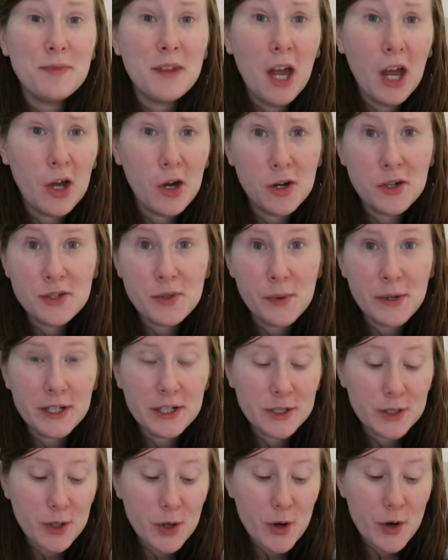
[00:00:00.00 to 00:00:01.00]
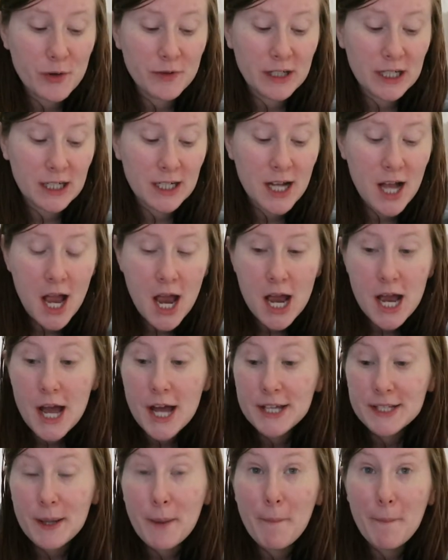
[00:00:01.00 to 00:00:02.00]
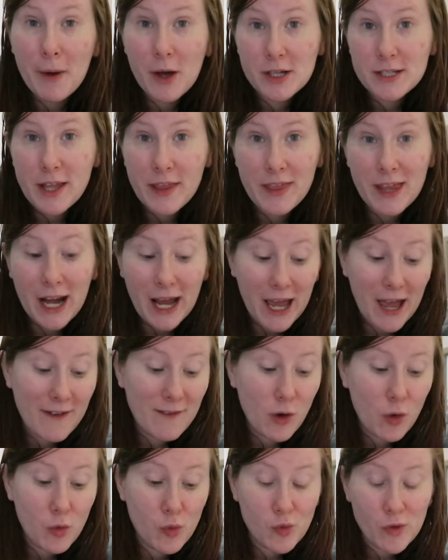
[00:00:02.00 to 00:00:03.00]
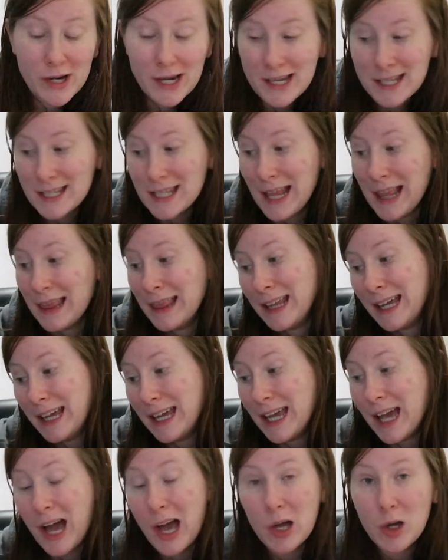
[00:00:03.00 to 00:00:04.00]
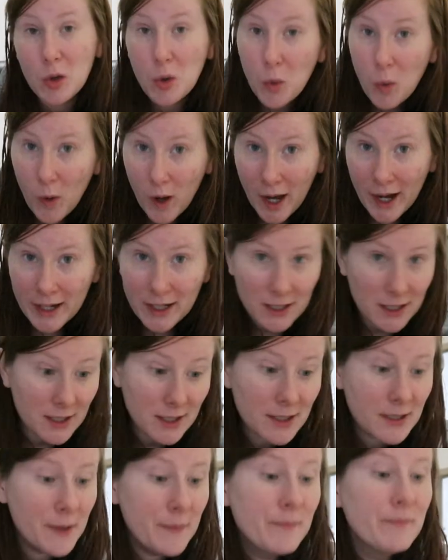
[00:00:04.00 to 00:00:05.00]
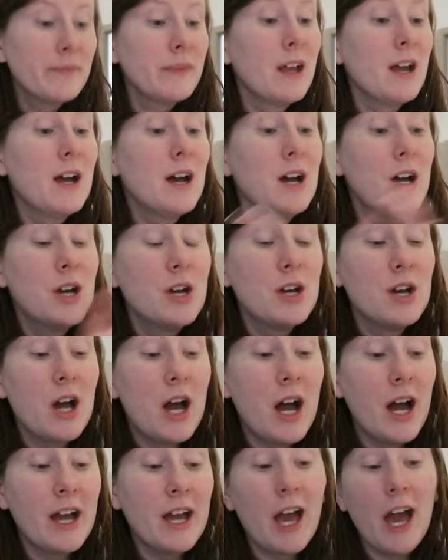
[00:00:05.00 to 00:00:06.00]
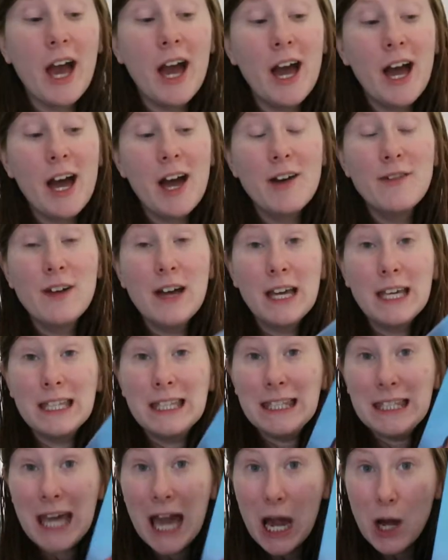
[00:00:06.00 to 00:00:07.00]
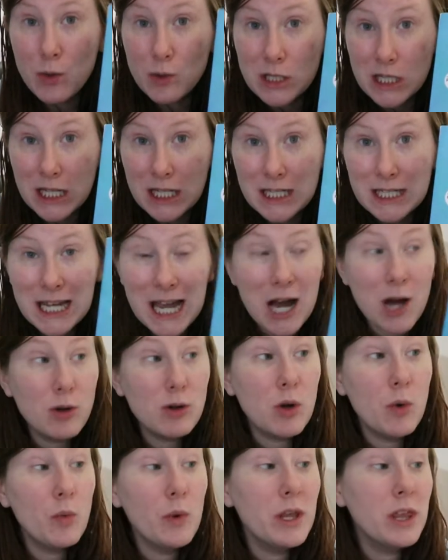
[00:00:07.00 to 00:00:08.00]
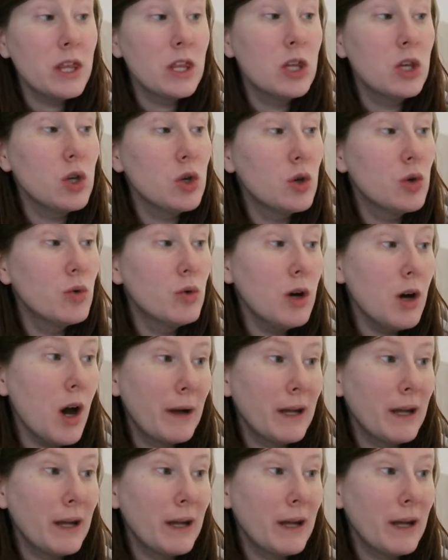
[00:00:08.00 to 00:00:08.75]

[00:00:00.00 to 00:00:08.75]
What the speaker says: I also wanted to go over some books that I have recently acquired. I have Counting Down with You